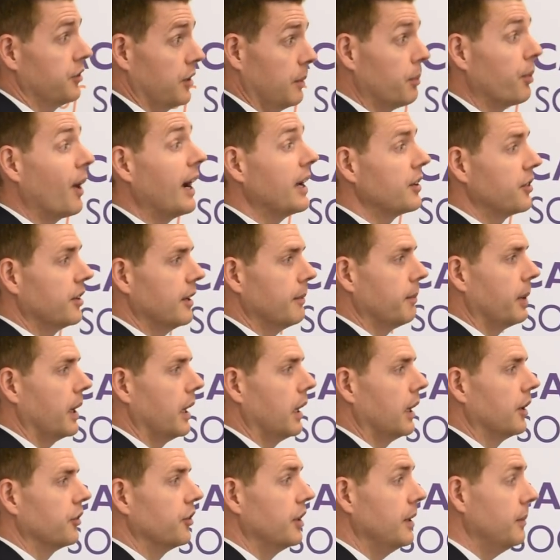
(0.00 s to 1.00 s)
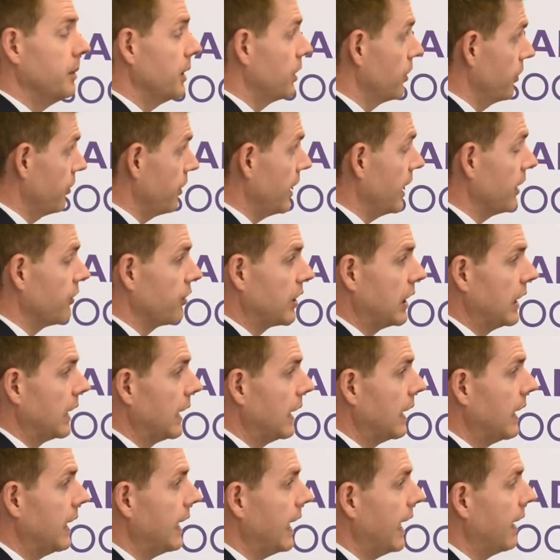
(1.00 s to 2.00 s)
Brexit party, because that's
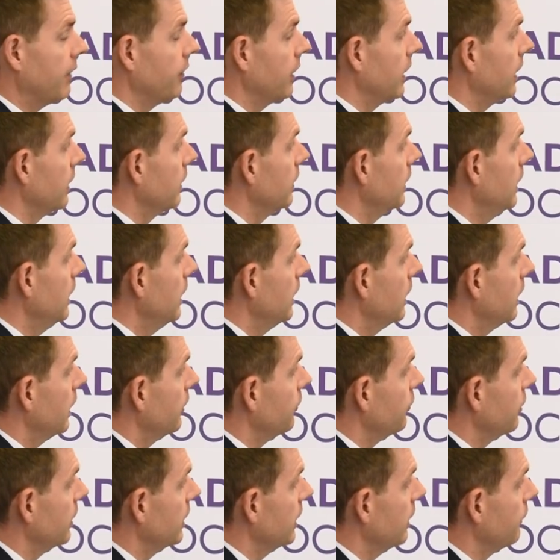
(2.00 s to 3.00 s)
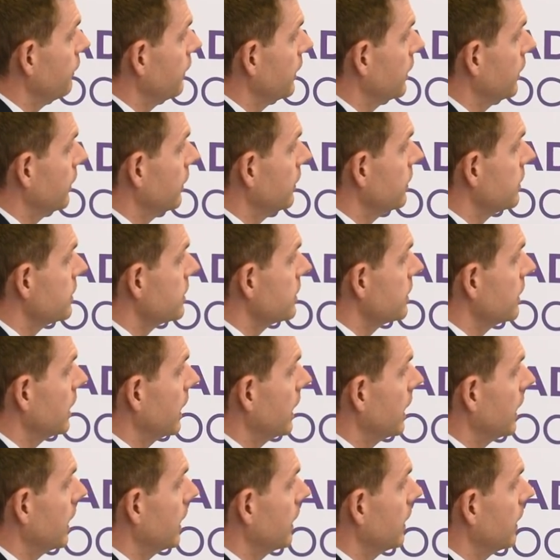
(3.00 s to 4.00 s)
clearly having a significant
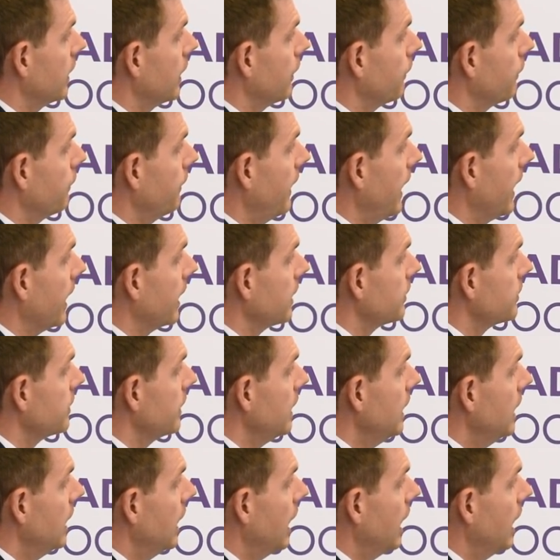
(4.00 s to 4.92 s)
effect.